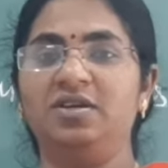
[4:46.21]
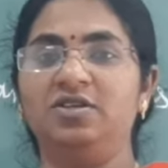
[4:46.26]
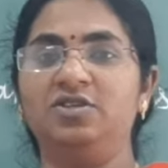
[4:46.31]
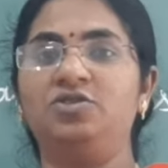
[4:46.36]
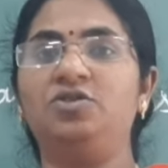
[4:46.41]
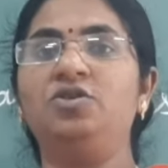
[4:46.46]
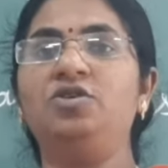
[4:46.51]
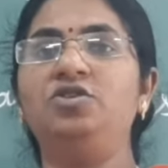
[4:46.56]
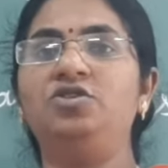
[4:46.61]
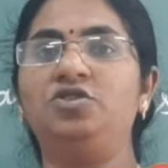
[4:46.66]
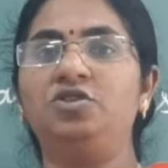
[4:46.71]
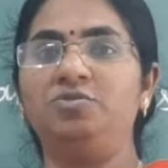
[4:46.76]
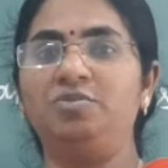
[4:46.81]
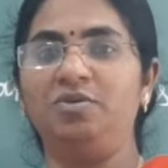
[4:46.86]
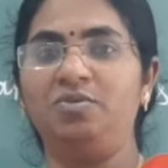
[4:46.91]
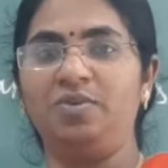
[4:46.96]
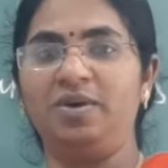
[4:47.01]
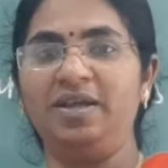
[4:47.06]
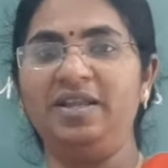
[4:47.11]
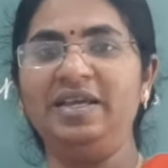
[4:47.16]
So you should
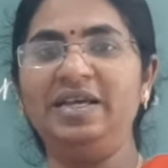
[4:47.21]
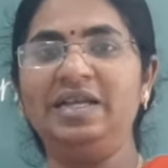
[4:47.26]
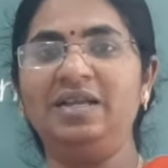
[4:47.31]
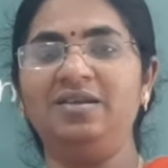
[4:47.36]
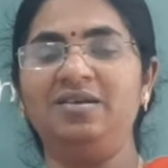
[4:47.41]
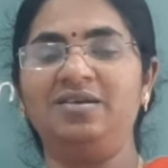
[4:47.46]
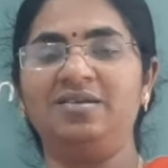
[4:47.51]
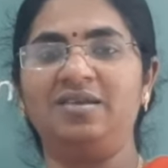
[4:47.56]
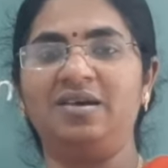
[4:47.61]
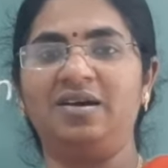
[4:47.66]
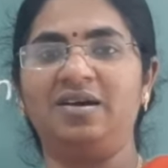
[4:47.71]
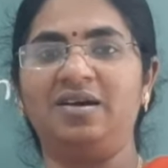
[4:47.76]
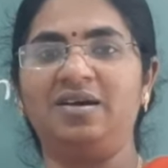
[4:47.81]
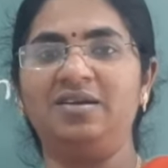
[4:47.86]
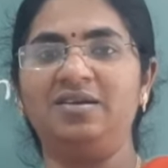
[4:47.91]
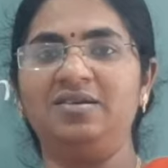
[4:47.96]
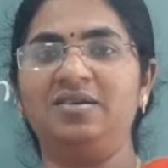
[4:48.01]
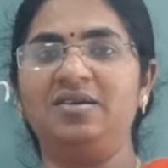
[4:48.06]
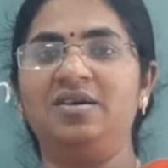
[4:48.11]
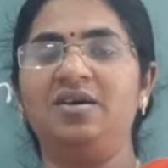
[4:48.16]
be very clear
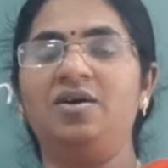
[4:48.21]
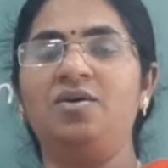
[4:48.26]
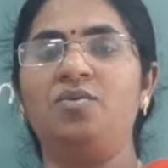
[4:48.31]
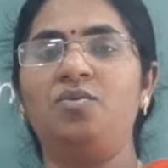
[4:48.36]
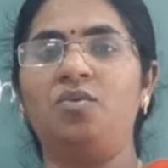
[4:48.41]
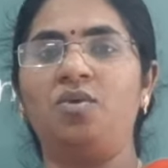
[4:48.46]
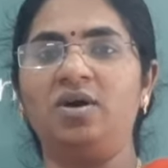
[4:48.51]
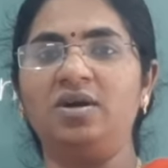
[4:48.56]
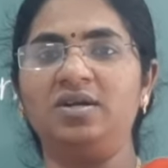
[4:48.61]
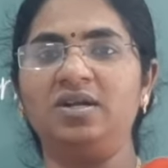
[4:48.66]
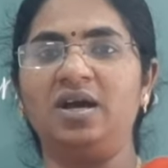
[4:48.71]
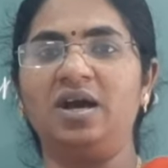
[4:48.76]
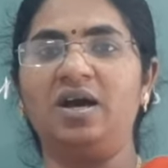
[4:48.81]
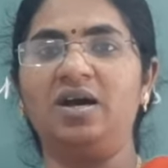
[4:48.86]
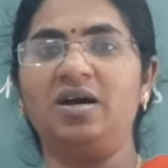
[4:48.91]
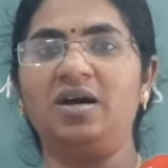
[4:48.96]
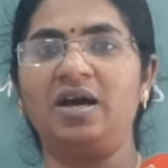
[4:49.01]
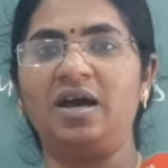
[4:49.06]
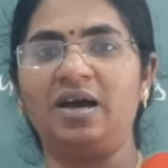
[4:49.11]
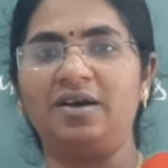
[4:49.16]
that what
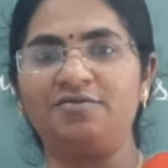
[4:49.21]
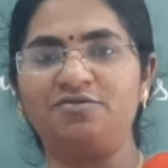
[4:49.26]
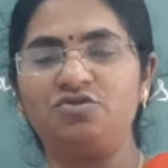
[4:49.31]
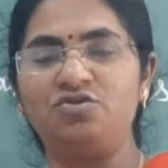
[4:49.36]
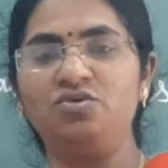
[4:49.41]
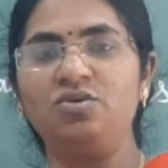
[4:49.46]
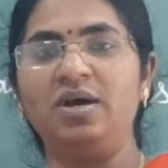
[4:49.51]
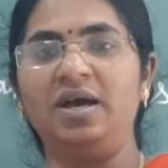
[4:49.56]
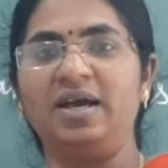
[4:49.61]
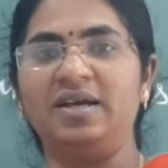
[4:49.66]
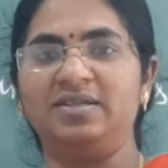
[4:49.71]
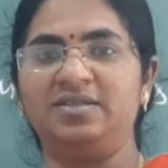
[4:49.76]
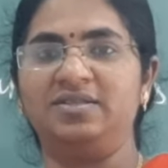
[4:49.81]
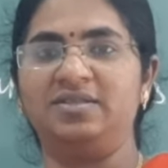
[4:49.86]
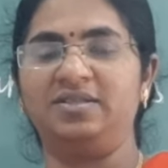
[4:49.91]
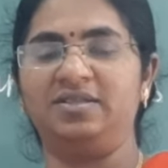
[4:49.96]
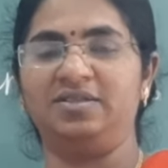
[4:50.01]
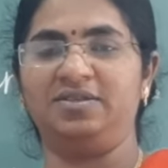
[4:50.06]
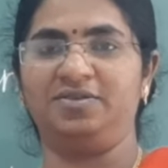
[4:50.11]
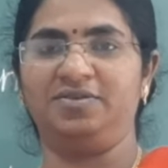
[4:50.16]
I have to
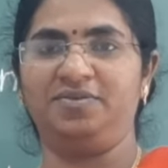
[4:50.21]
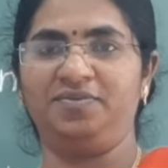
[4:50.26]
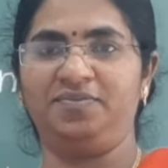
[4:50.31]
answer.